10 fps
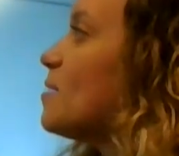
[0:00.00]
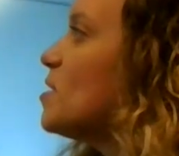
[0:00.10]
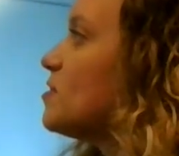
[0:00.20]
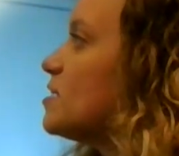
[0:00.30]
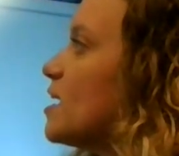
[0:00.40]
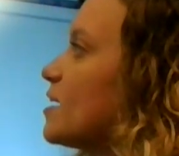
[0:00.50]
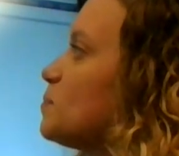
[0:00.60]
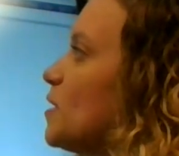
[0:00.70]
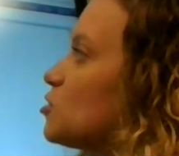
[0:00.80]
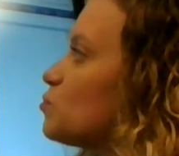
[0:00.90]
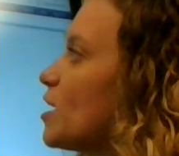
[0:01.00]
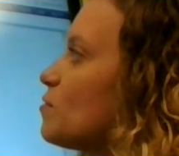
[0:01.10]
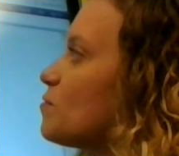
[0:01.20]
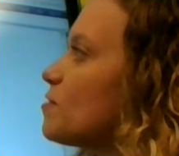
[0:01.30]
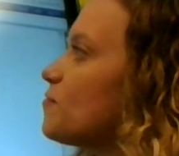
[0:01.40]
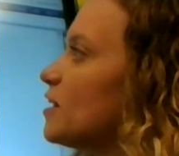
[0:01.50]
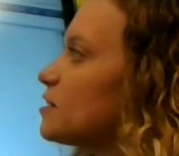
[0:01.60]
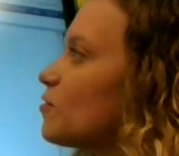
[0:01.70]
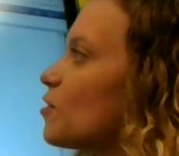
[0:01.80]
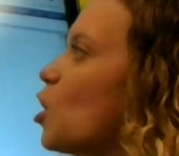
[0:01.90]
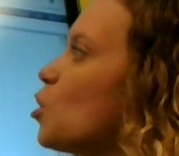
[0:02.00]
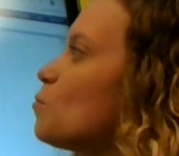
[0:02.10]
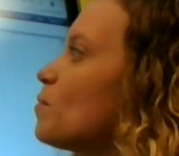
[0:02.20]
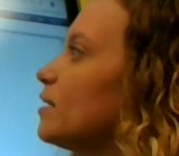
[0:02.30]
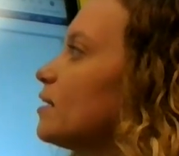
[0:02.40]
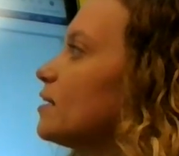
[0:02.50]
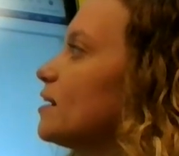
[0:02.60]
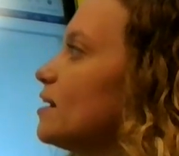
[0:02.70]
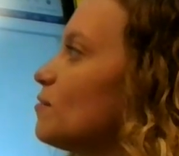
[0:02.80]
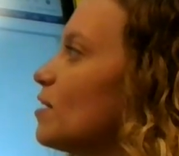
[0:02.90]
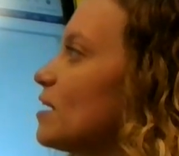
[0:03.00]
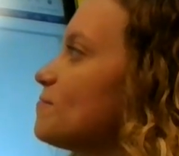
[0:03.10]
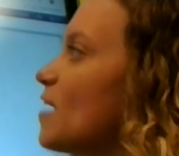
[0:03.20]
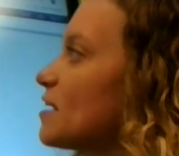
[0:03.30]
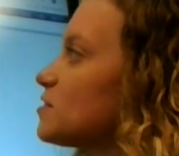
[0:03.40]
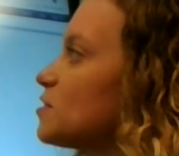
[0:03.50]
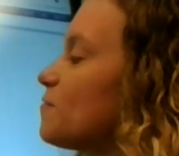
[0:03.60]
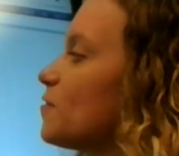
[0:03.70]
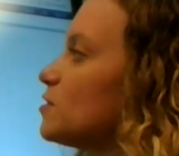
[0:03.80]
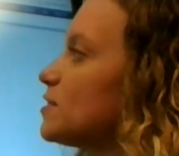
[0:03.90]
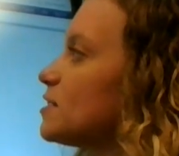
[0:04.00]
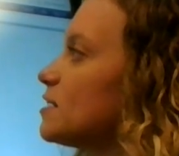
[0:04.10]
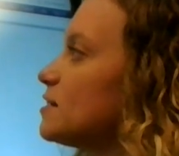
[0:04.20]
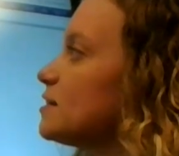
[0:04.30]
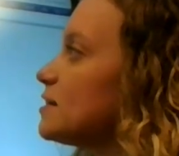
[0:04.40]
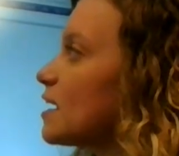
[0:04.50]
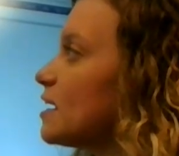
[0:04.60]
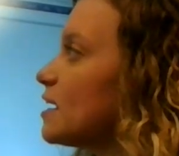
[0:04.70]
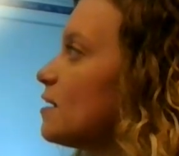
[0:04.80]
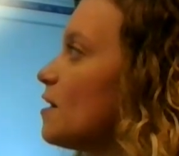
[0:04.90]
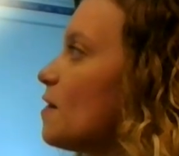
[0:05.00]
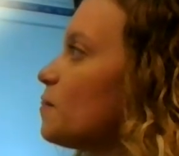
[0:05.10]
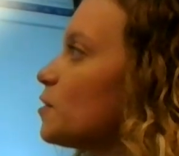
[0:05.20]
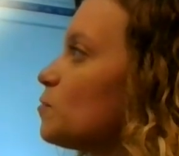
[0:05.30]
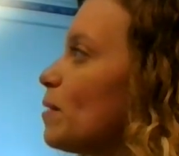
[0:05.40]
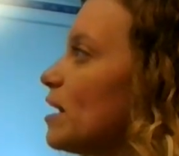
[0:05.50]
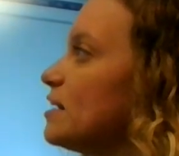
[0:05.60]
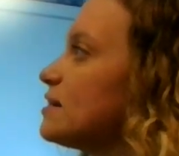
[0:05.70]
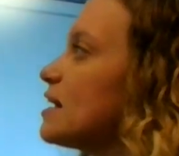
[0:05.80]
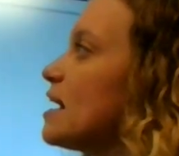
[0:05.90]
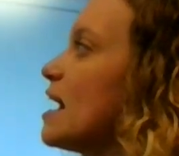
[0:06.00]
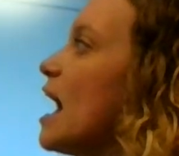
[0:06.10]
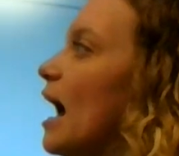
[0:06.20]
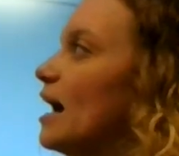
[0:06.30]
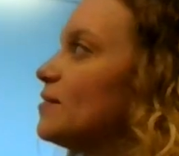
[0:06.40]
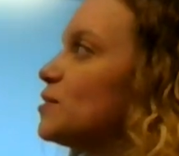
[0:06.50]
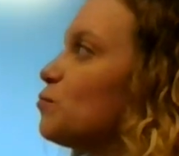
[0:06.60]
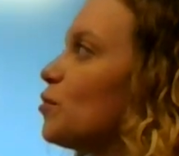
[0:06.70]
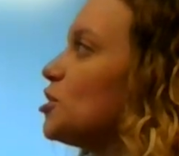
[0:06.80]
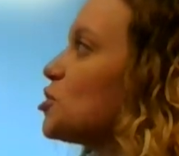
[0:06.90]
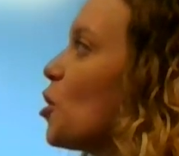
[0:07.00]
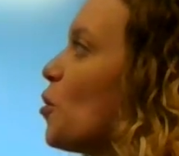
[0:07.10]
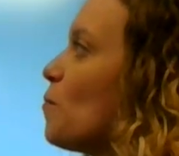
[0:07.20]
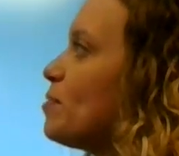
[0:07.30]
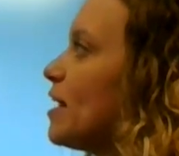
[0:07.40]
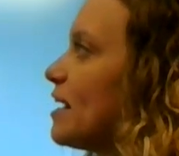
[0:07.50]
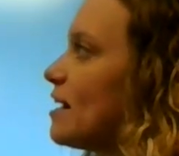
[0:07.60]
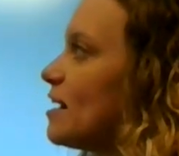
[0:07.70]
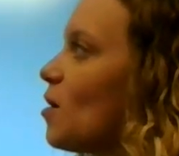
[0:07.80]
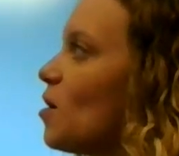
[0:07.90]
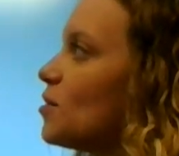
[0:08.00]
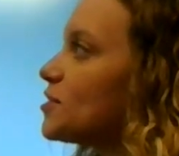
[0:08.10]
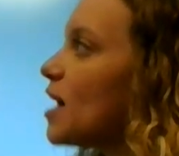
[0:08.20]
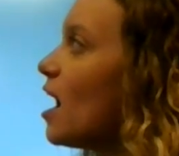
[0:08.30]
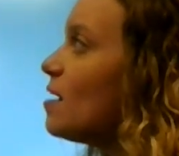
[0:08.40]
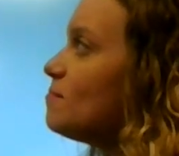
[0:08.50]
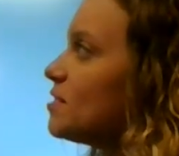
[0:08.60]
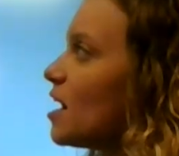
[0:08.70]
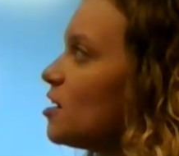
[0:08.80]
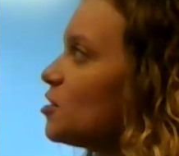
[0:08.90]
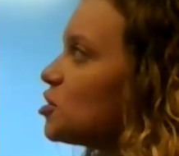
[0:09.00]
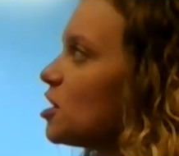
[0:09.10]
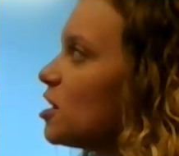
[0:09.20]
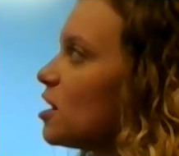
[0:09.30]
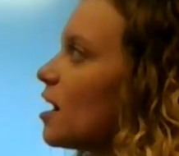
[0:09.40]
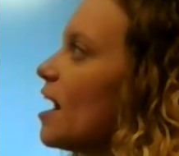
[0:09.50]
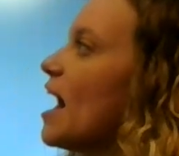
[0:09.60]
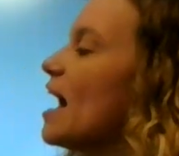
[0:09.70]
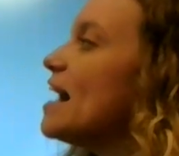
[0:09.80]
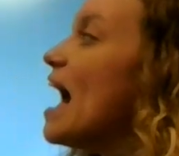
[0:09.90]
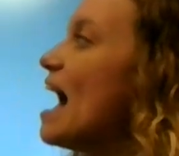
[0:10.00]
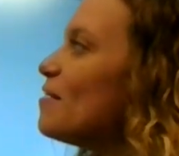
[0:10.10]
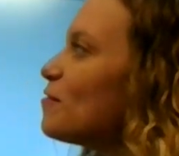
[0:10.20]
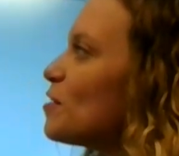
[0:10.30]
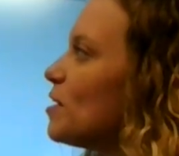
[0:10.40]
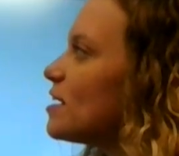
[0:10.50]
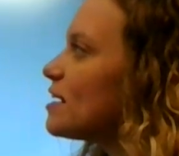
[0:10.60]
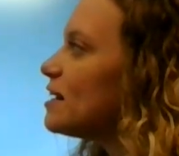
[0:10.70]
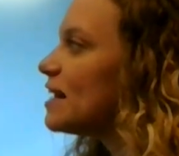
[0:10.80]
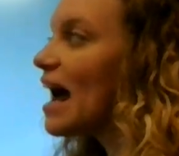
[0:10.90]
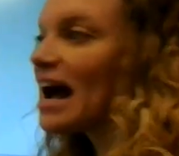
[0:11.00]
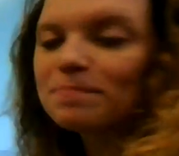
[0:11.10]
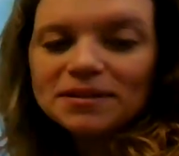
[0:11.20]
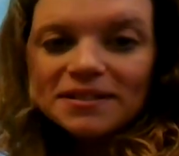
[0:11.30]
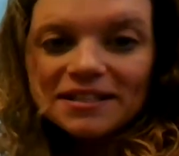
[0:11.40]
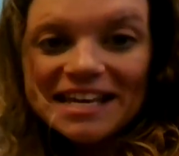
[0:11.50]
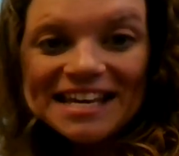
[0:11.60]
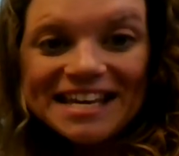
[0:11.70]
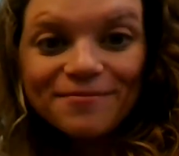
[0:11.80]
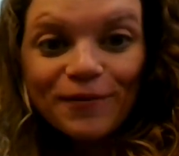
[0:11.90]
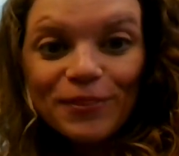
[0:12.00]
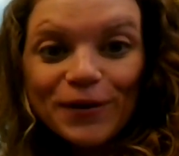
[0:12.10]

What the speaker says: hit the next pitch right over the fence for a home run. He ran fast to first, second, third base. As he reached home plate, he called, "Come, Dodger!" And everyone clapped, even the